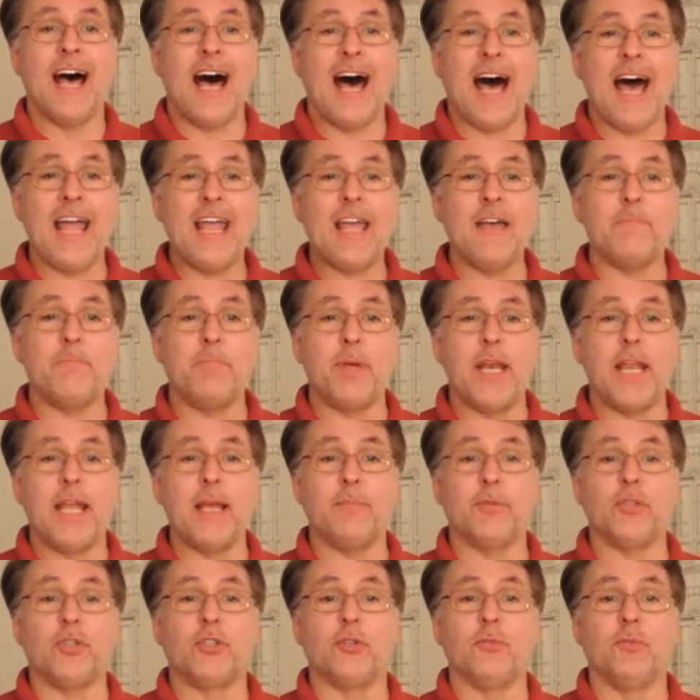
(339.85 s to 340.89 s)
I have been
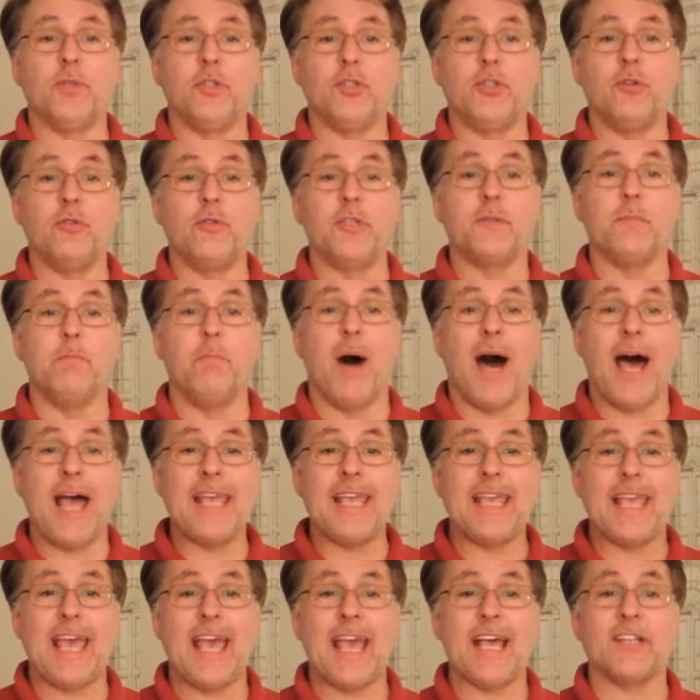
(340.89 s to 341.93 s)
able to reduce my
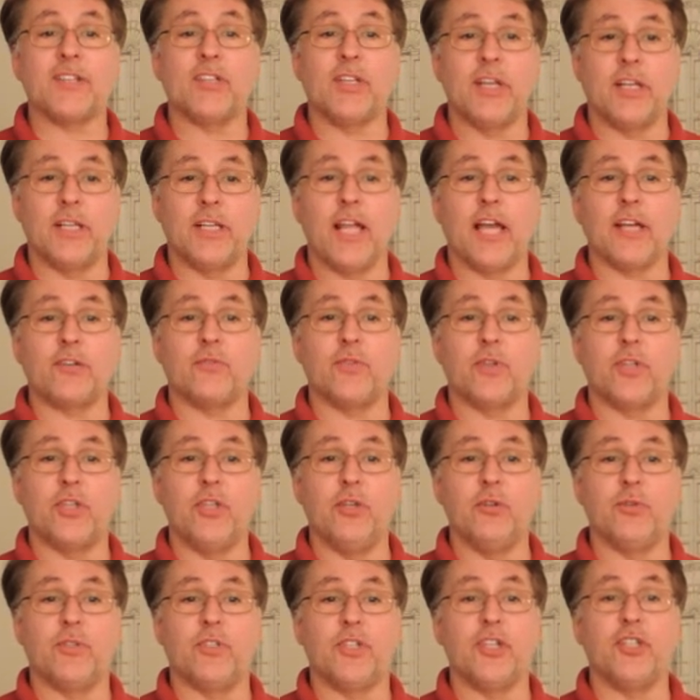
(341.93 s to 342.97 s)
gas and electric
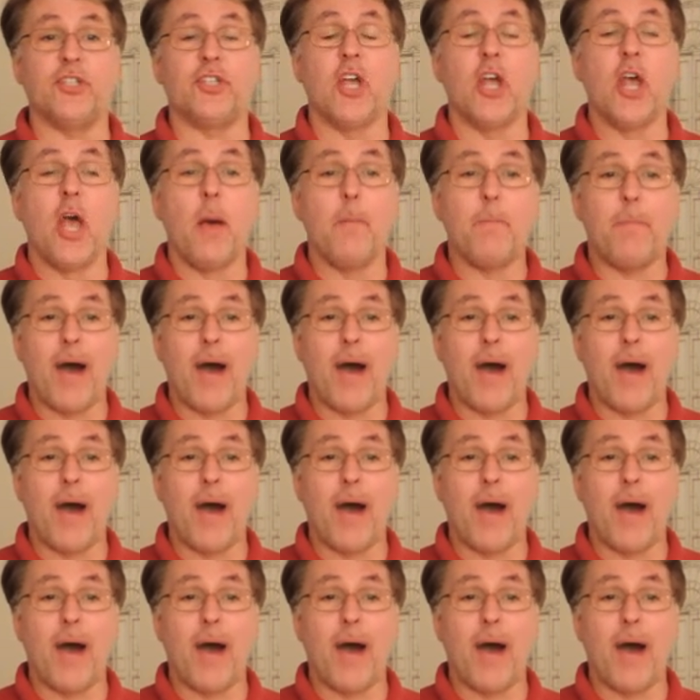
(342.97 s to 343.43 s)
usage